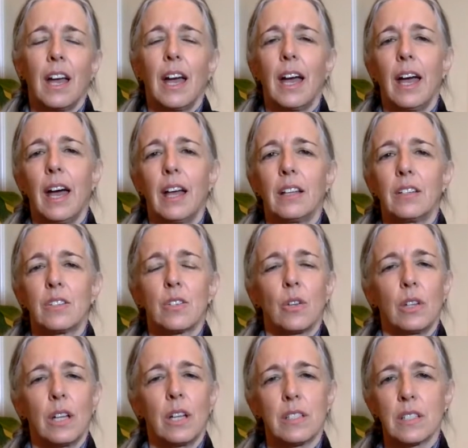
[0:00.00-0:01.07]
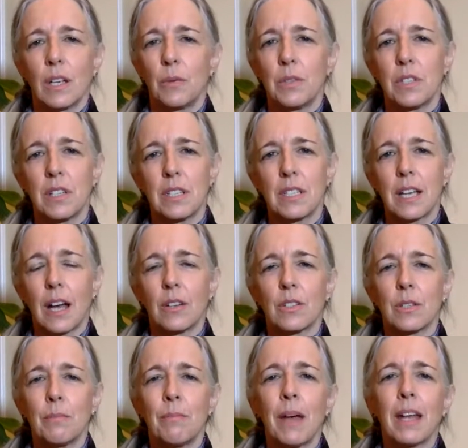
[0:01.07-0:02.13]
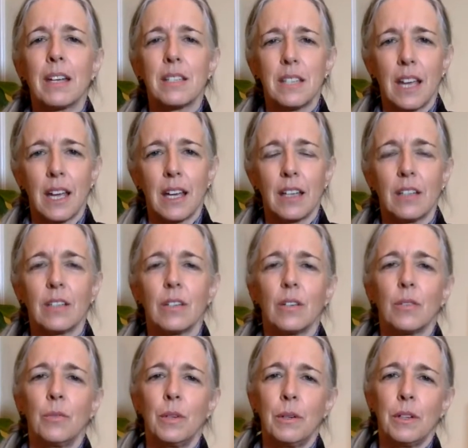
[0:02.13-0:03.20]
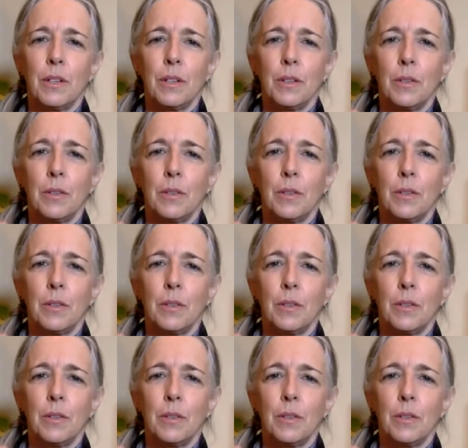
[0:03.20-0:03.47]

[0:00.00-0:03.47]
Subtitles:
And so let's say we sit down to meditate, we